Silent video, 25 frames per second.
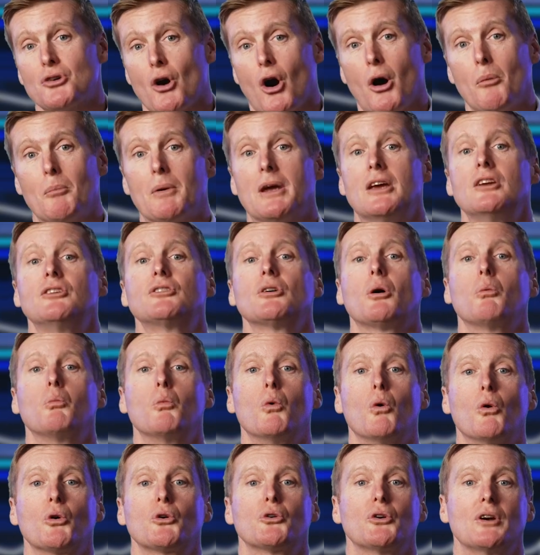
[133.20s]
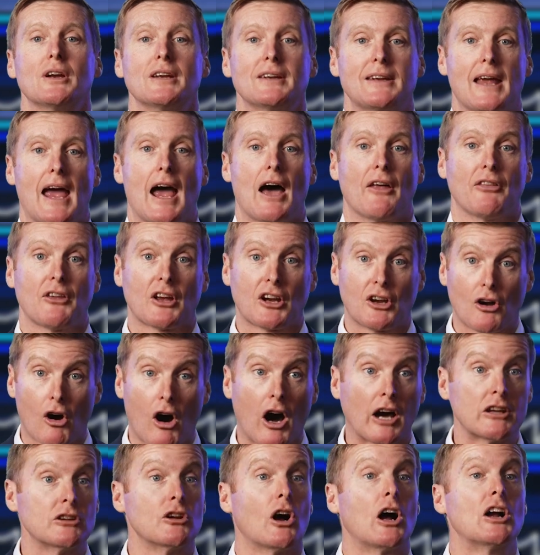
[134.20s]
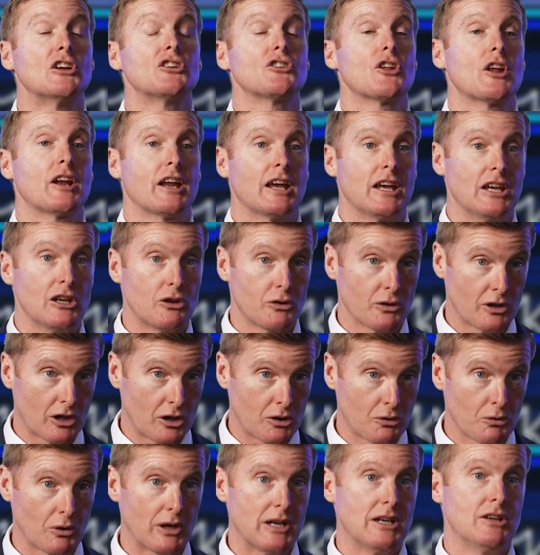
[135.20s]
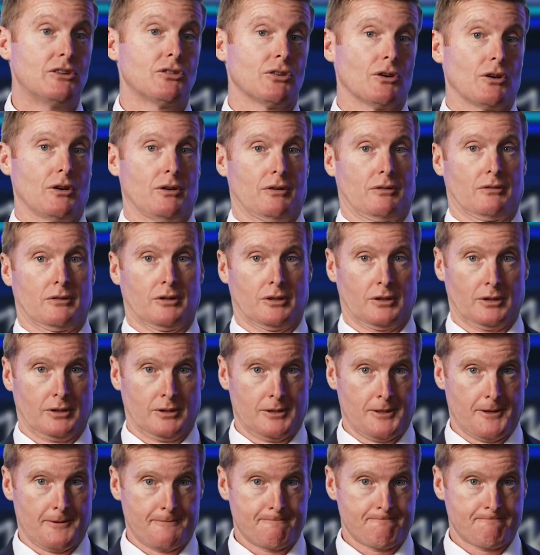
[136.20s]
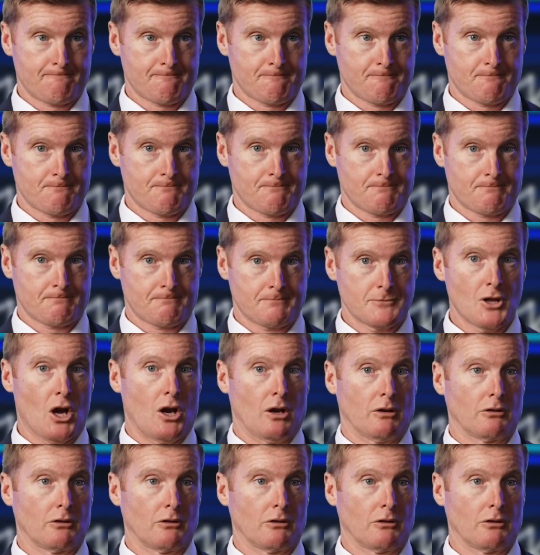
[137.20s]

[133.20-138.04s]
Tom into watering down the guidelines that he could agree to. No good for the environment. No,